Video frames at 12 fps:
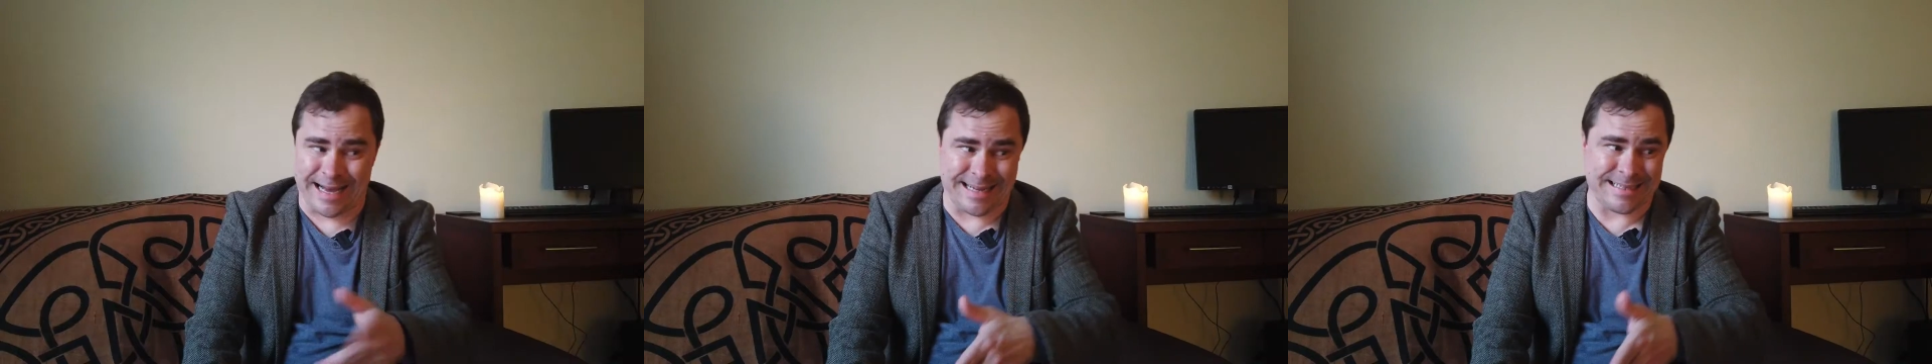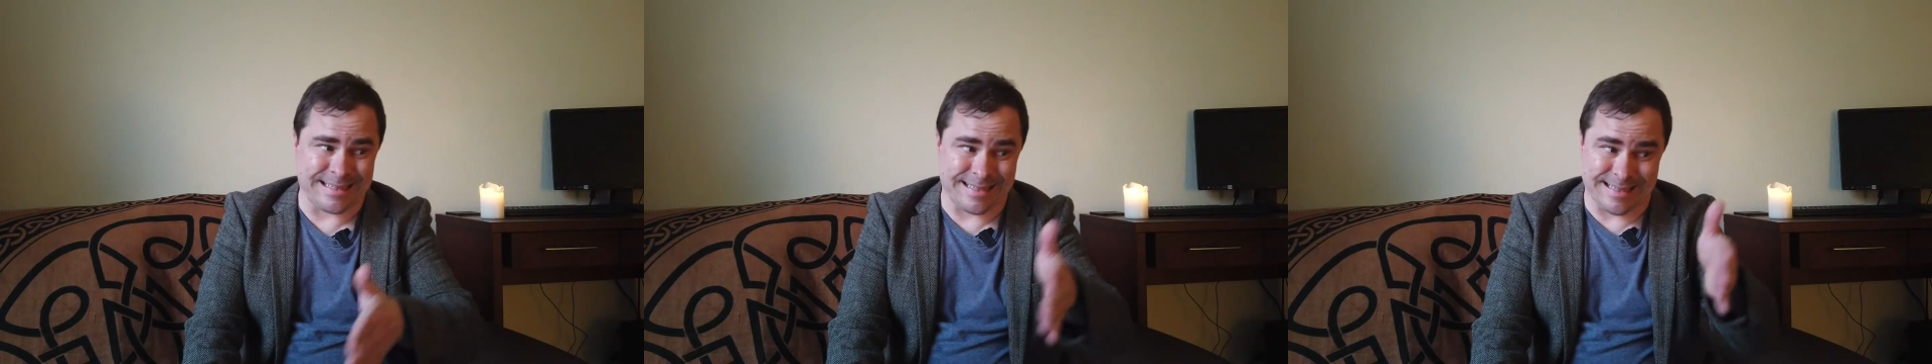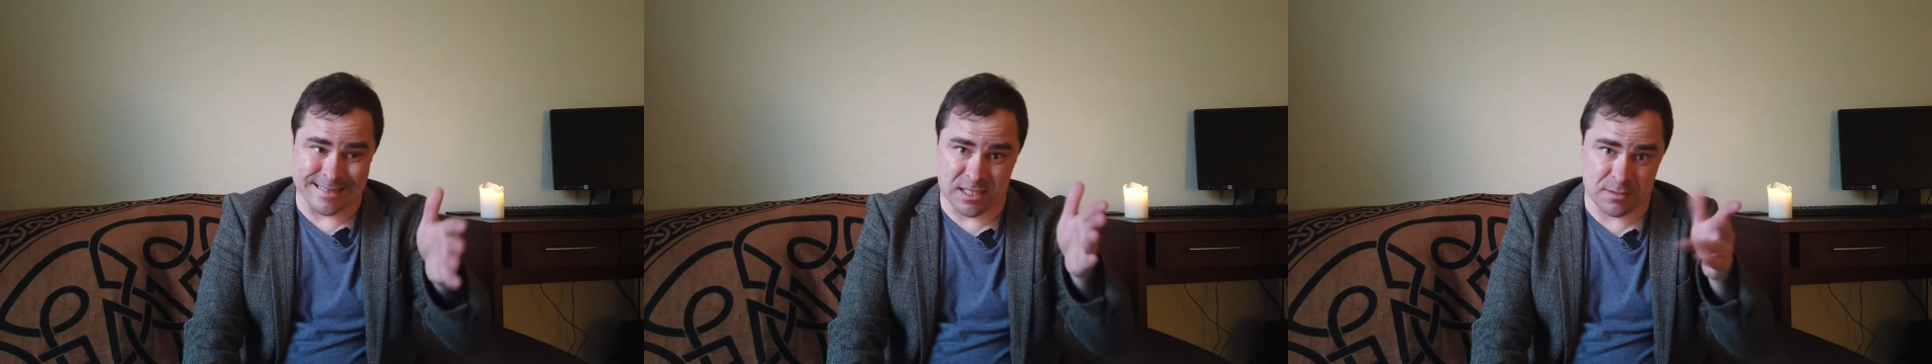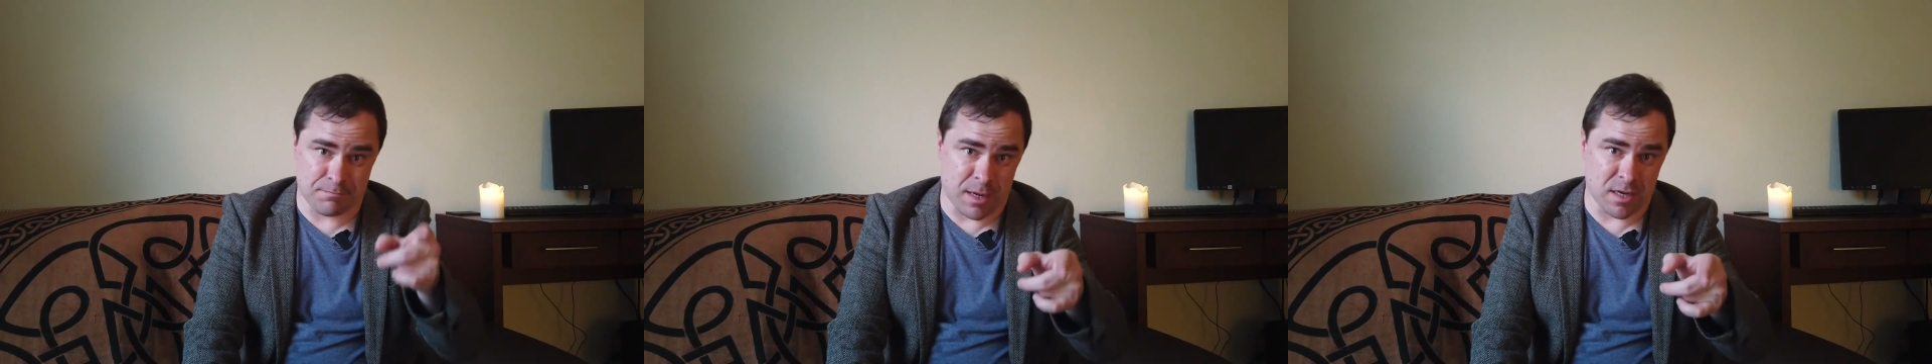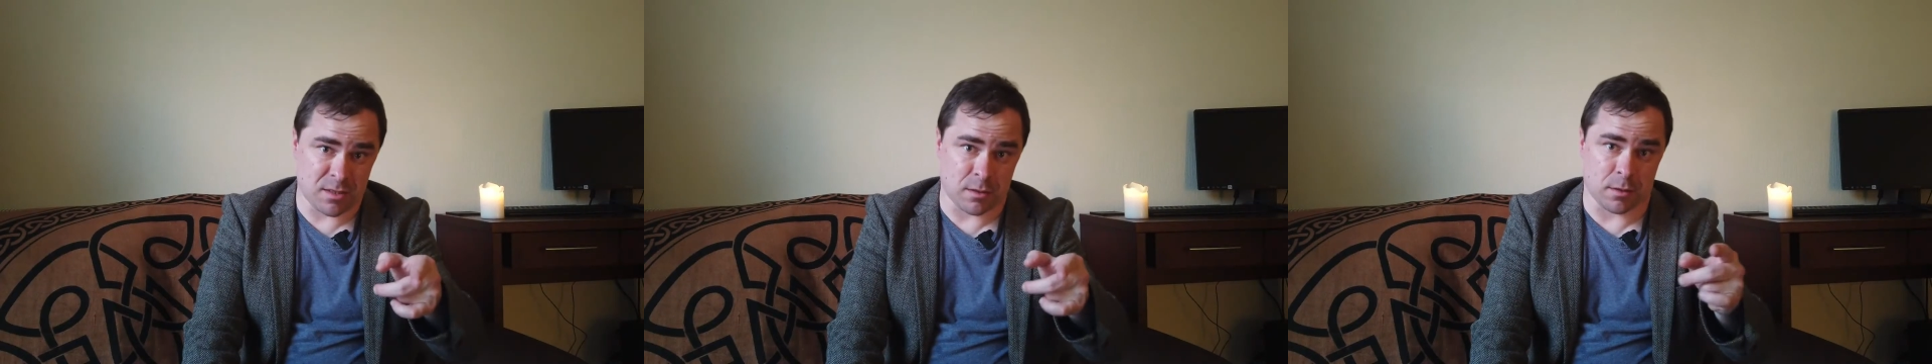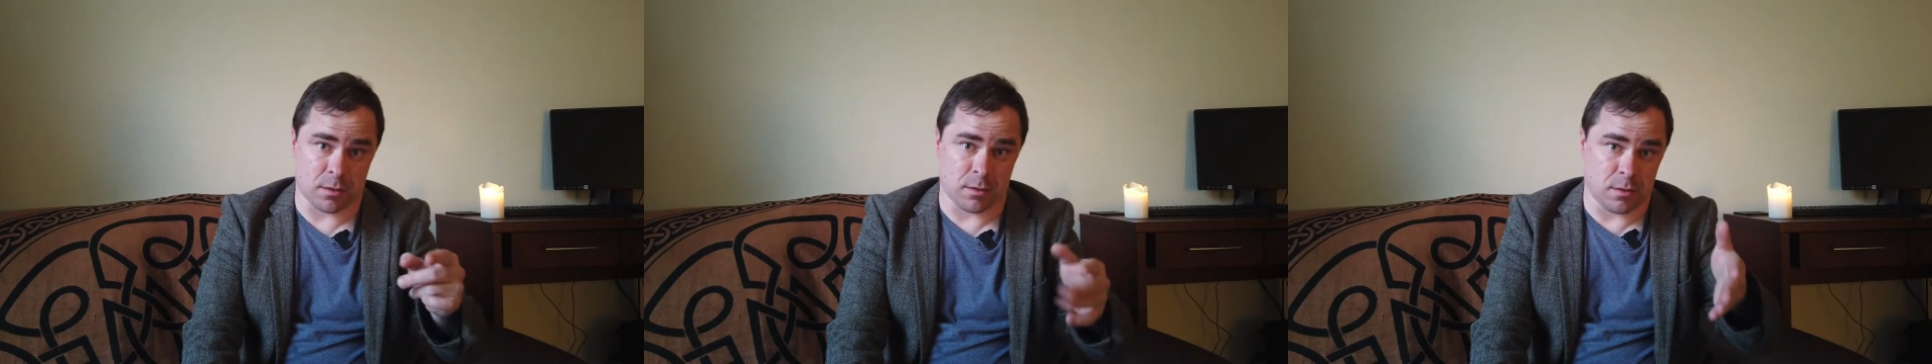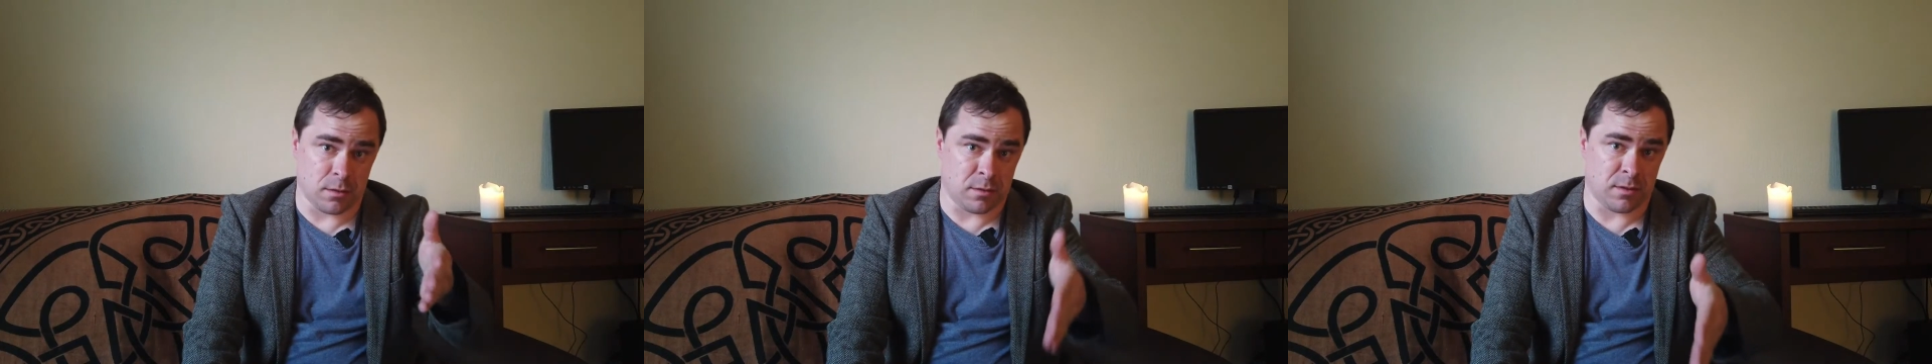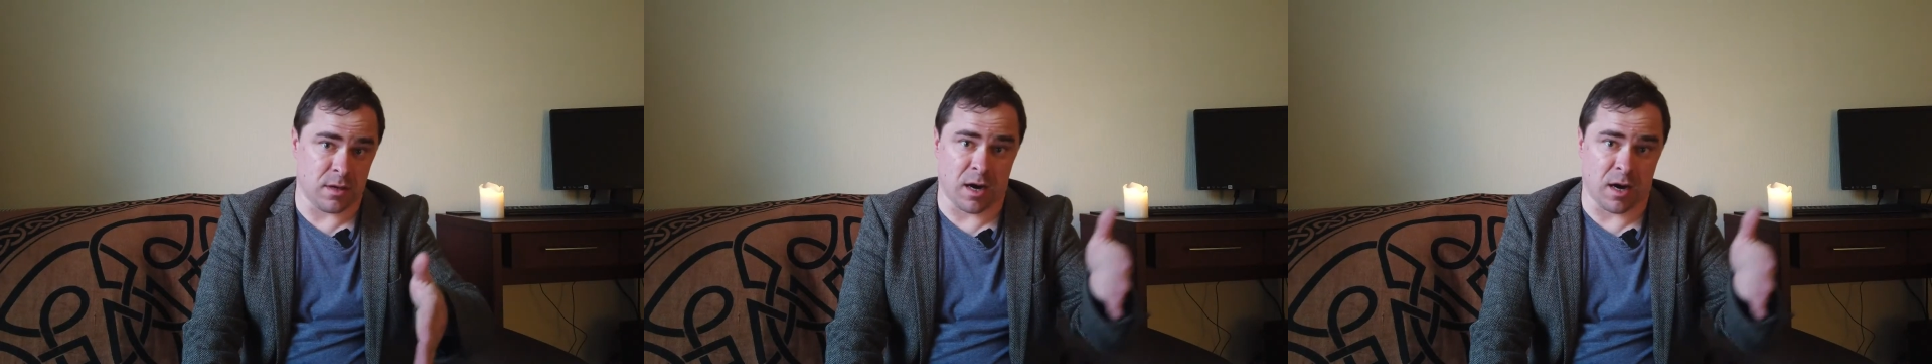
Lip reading: and especially the